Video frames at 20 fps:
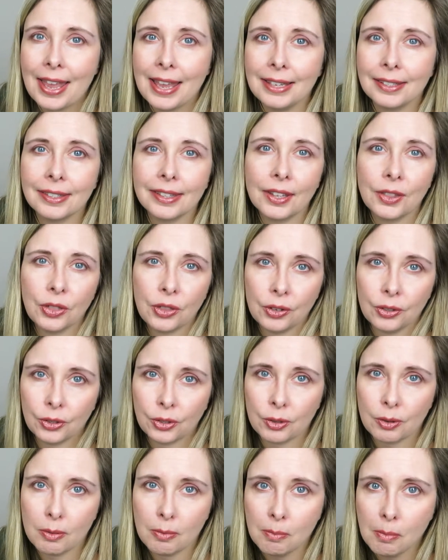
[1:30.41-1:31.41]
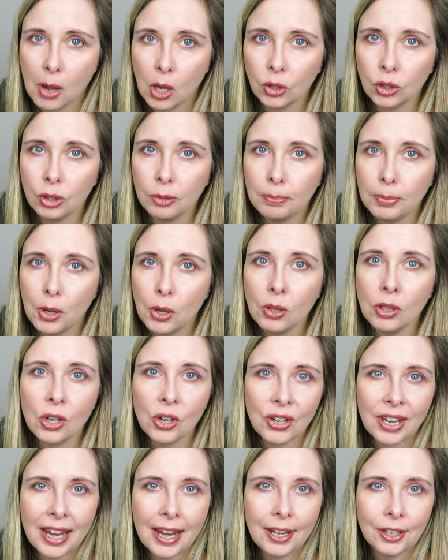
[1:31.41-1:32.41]
is that there's multiple
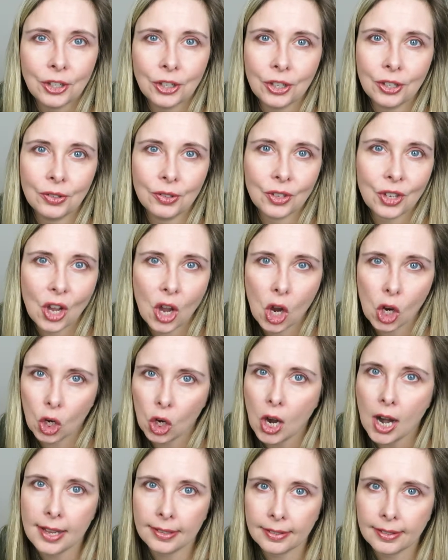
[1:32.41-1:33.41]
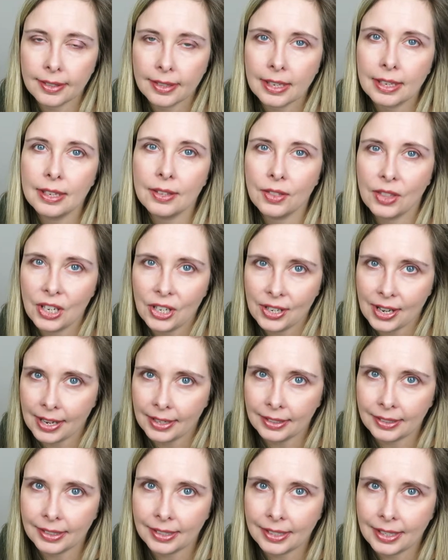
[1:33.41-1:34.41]
locations across the
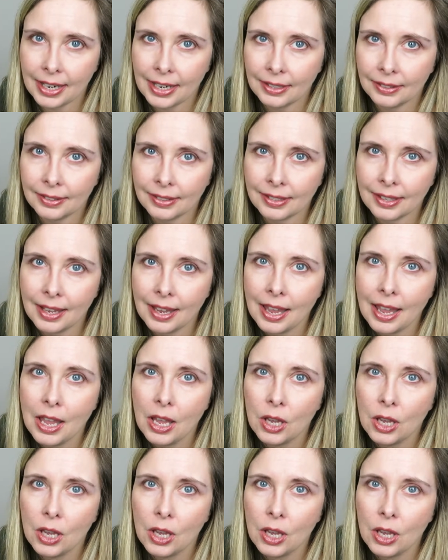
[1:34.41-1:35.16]
United States.